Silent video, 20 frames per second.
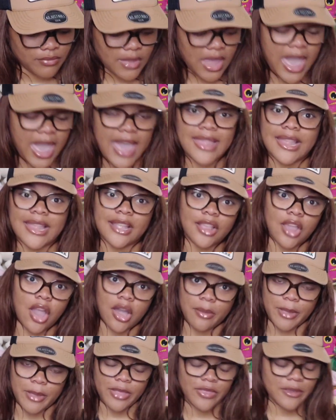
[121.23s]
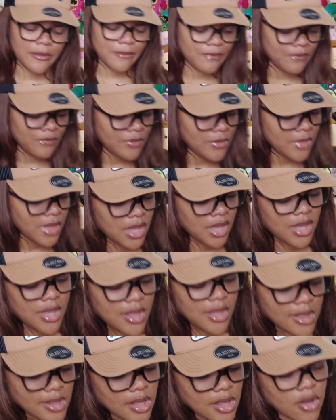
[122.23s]
as I talk about them.
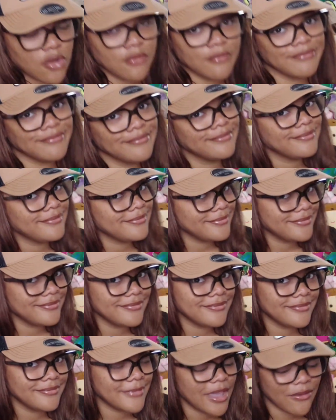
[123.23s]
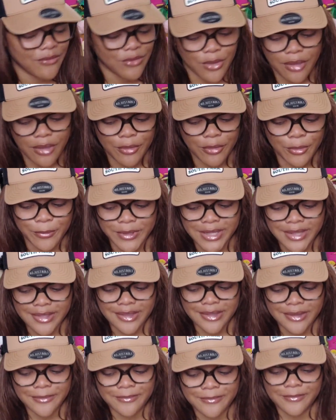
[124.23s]
So if you ever wanted
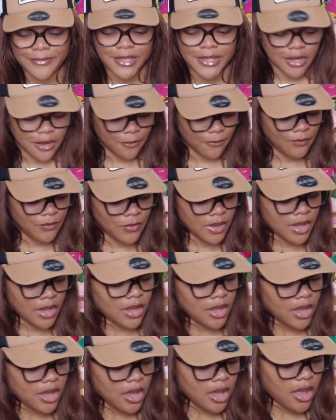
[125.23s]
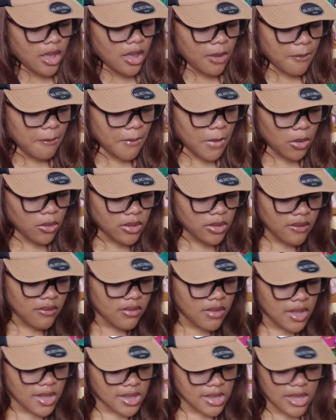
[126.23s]
to, Most of
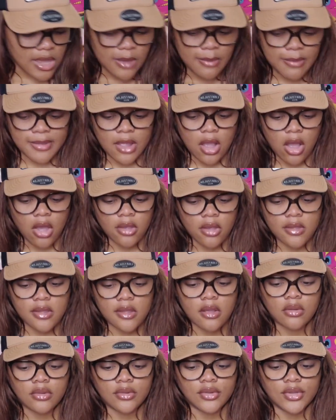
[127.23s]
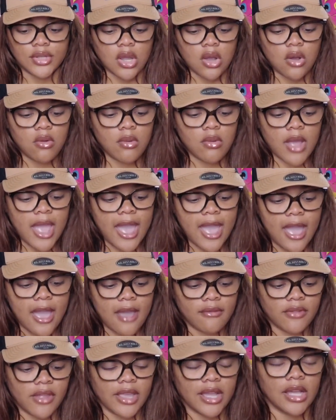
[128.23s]
these tips also don't
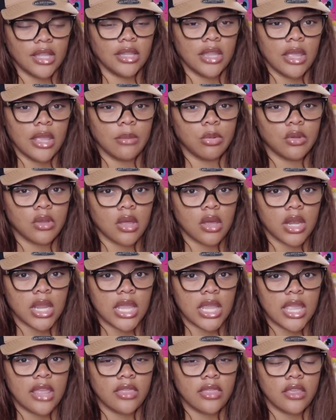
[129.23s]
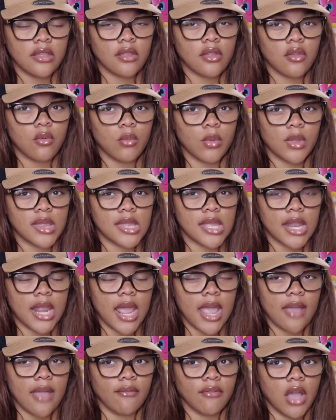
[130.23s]
have like a label on it, and these are ones that I
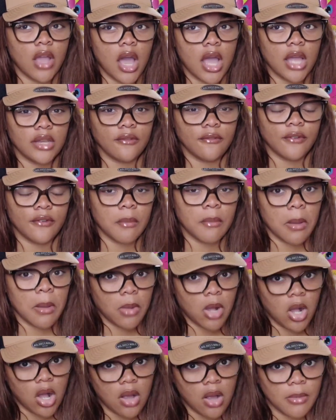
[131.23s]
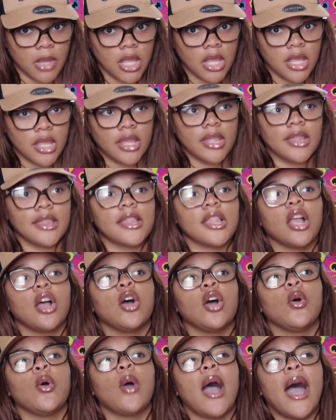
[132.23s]
have gotten from my mom,
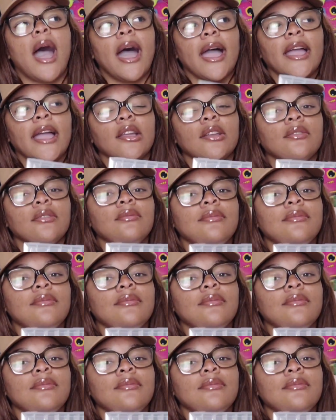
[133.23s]
so I